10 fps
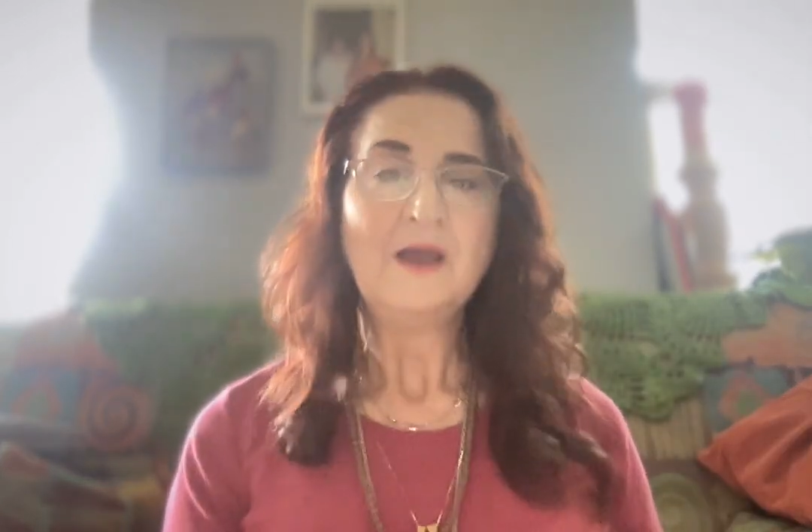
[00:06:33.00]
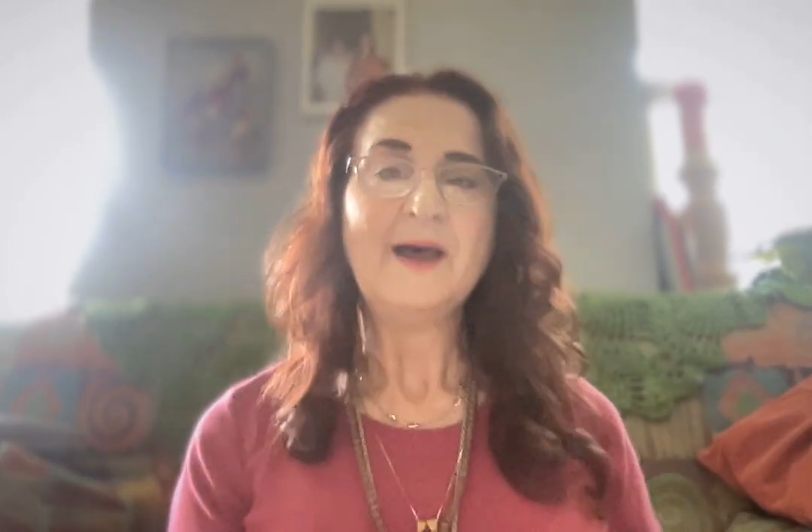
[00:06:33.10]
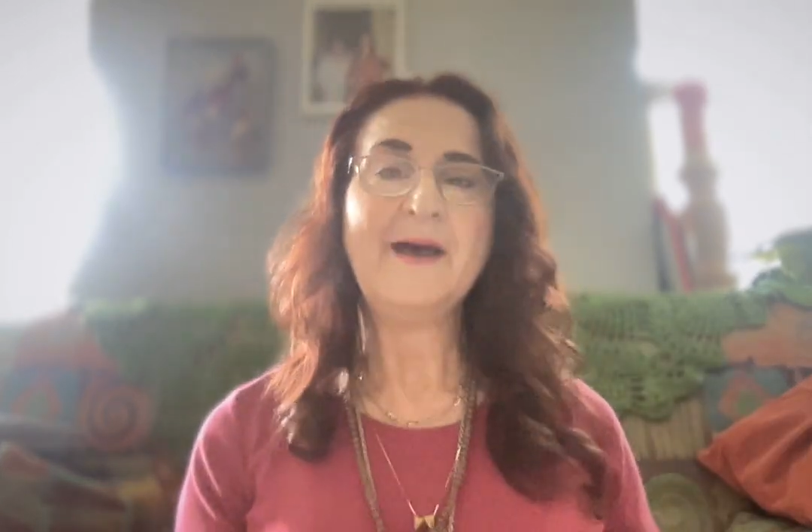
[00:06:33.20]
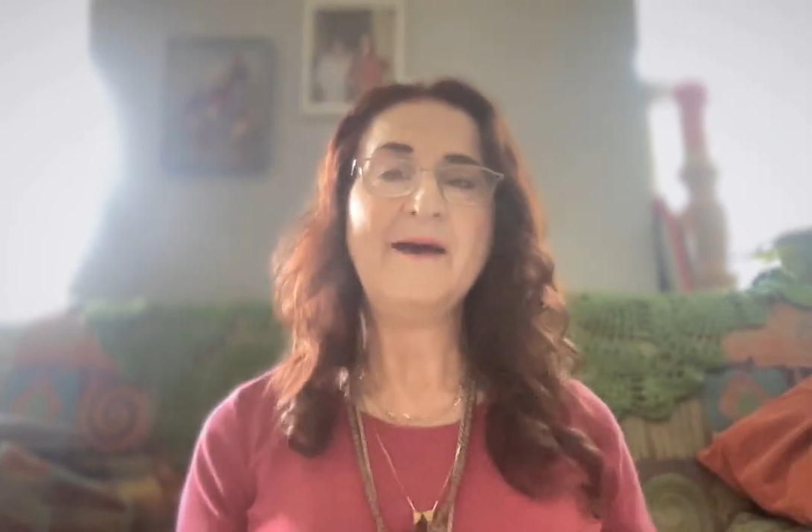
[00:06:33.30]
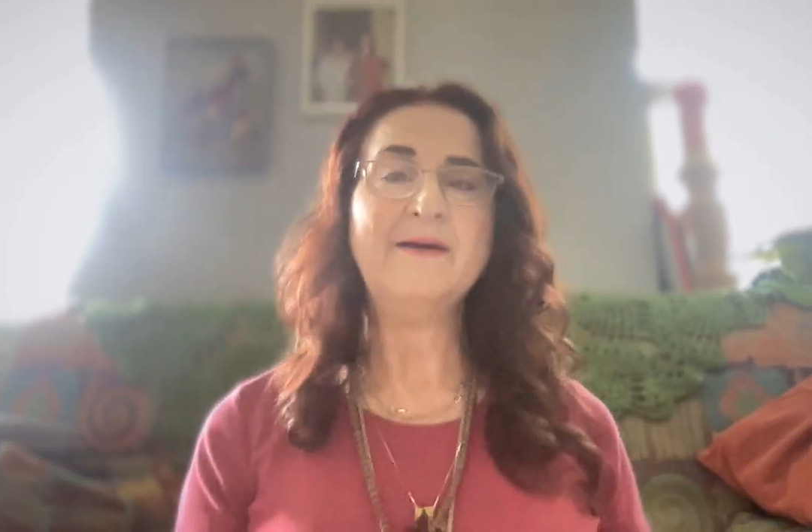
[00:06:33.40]

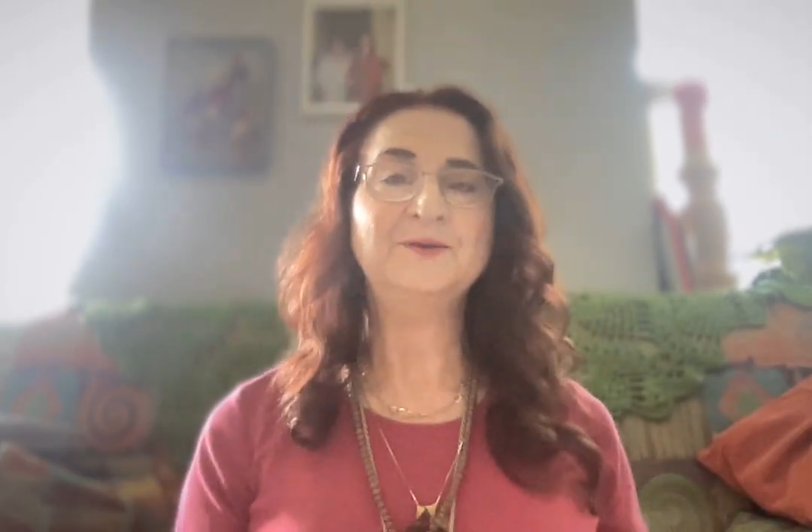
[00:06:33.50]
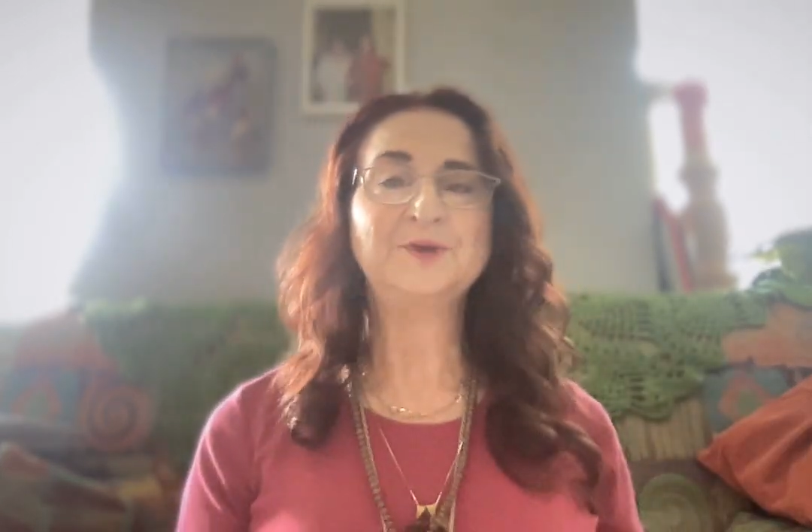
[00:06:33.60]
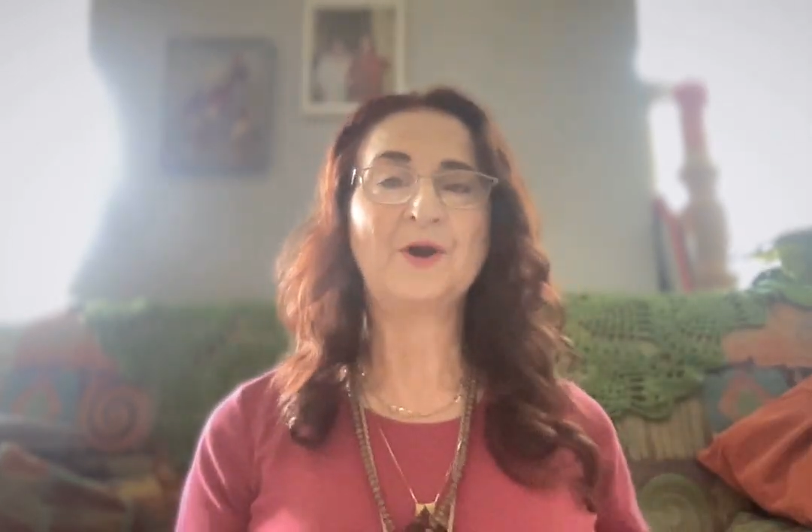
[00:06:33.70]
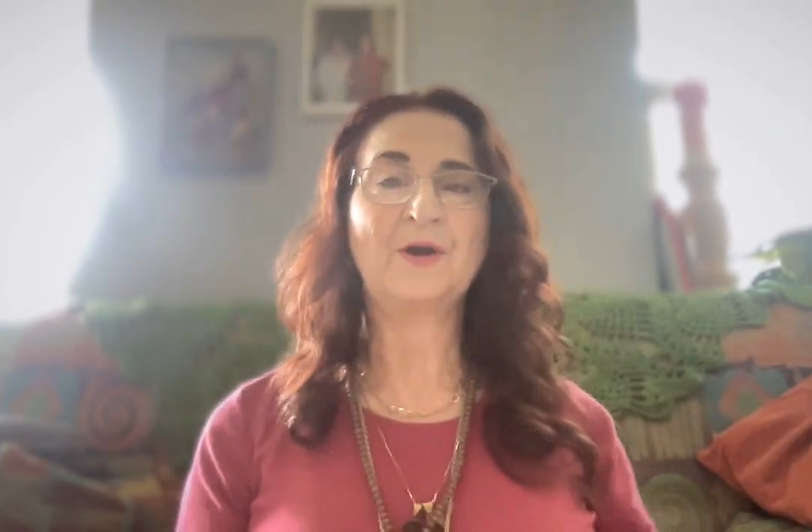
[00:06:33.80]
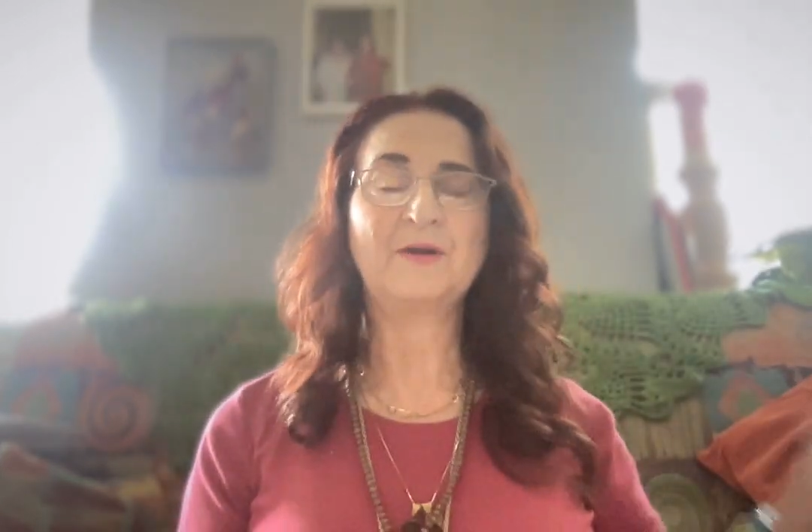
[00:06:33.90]
and
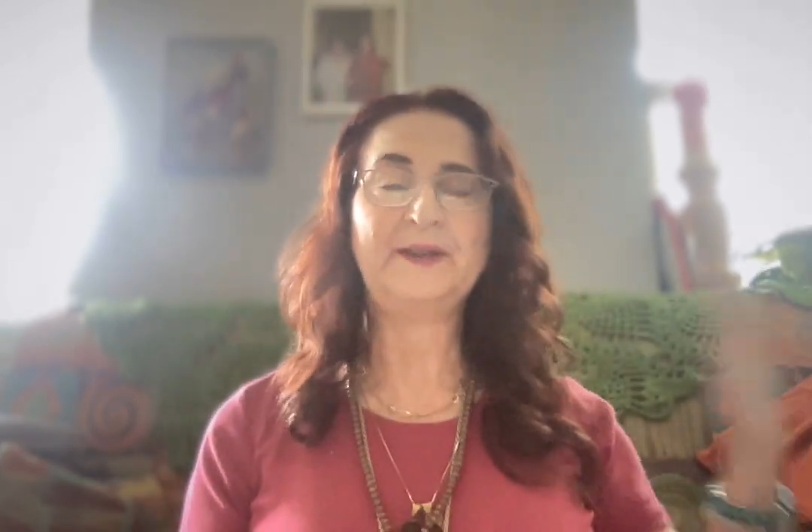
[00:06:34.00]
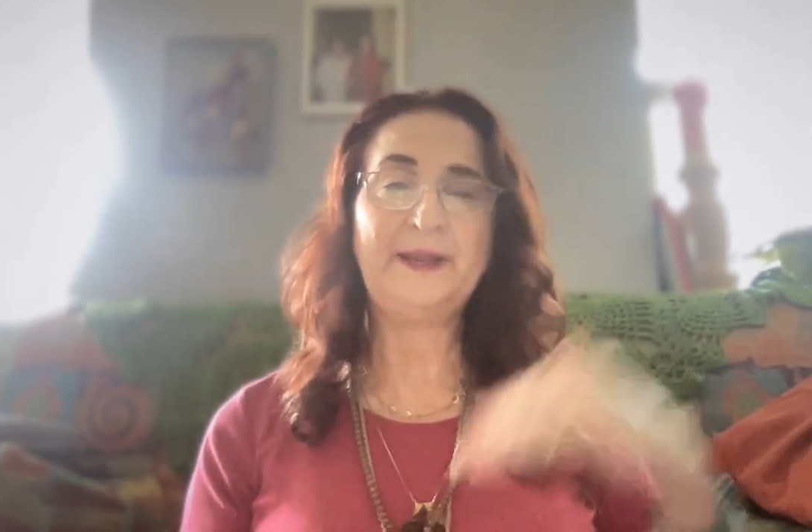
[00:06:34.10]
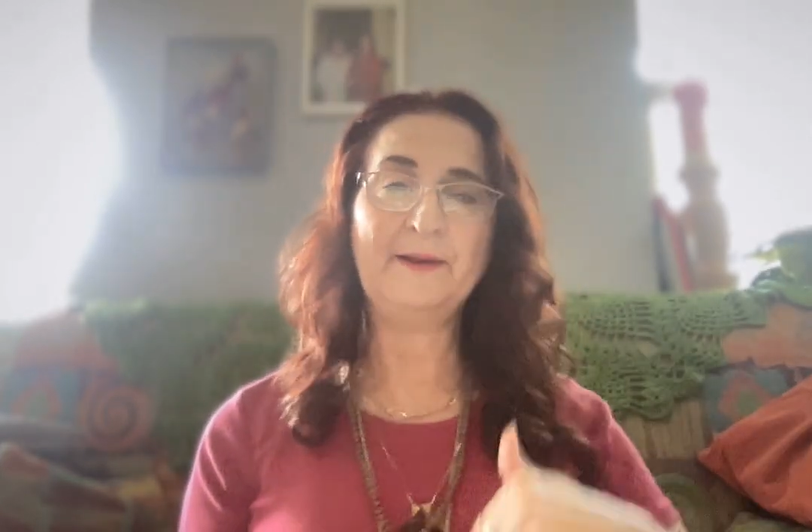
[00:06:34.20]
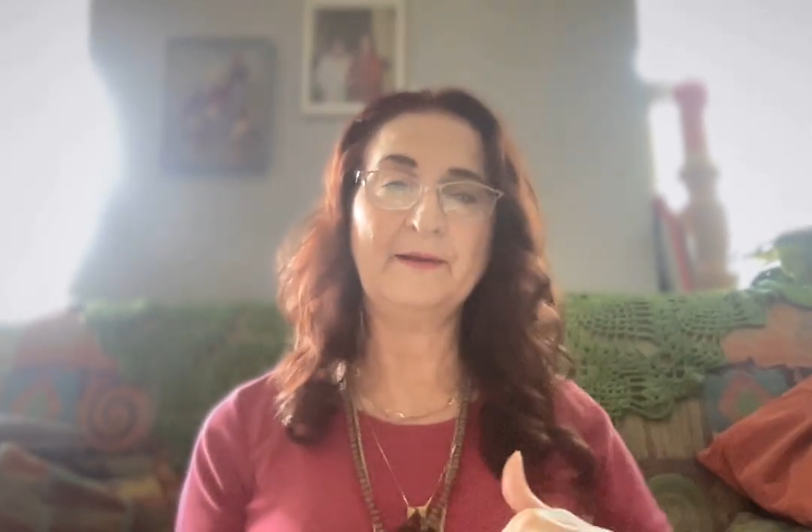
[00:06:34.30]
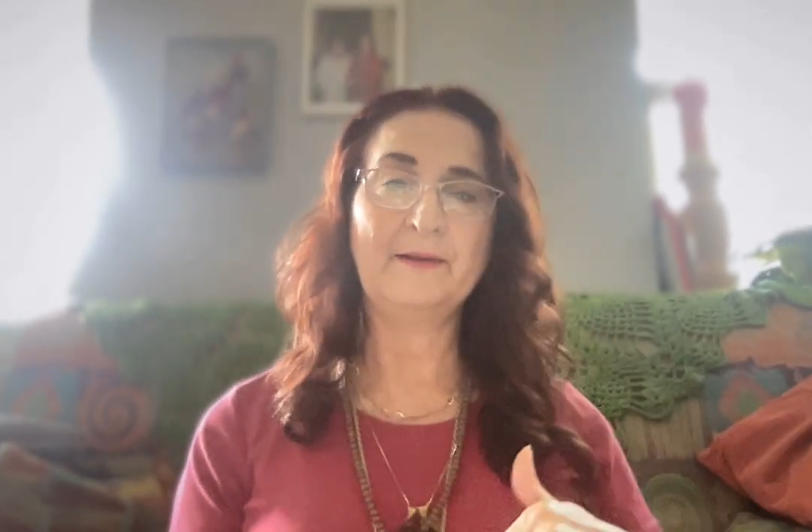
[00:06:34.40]
are
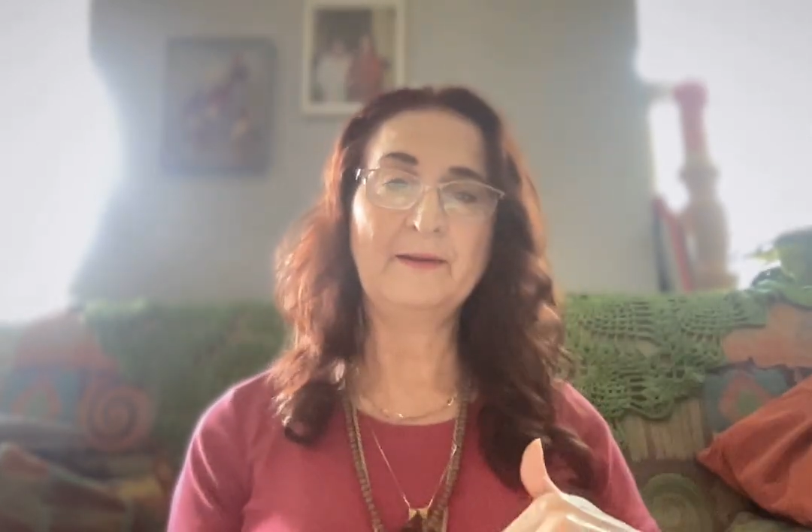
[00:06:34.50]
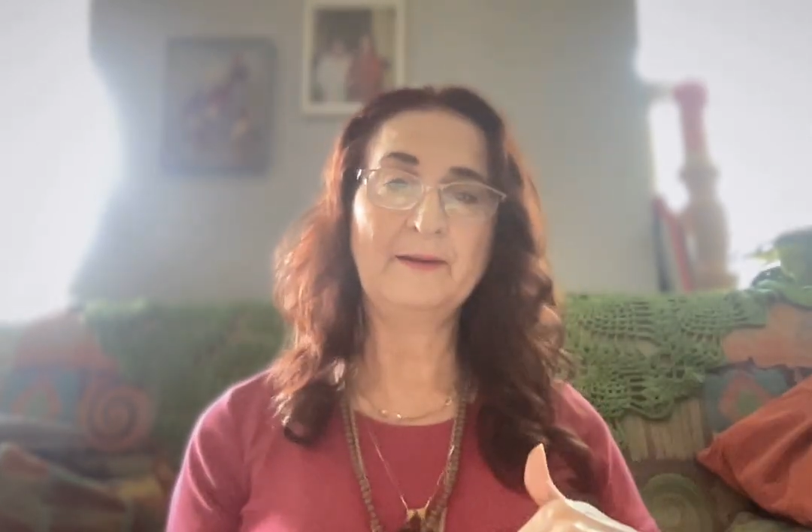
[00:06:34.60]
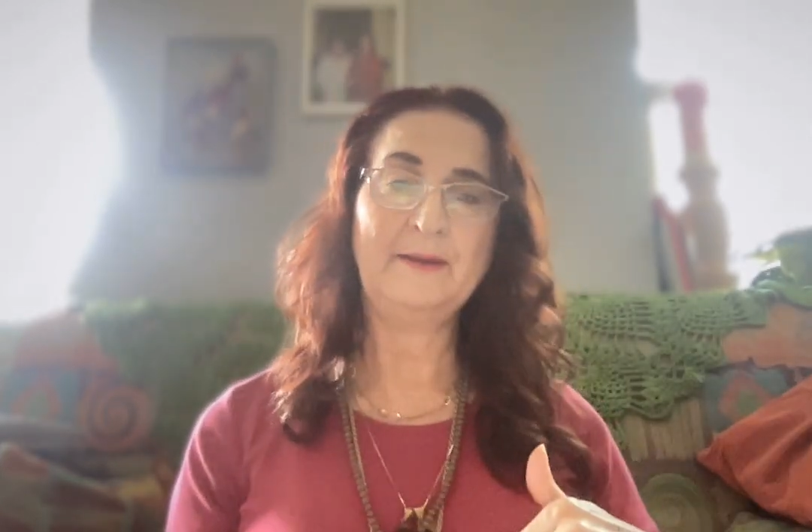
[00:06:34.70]
here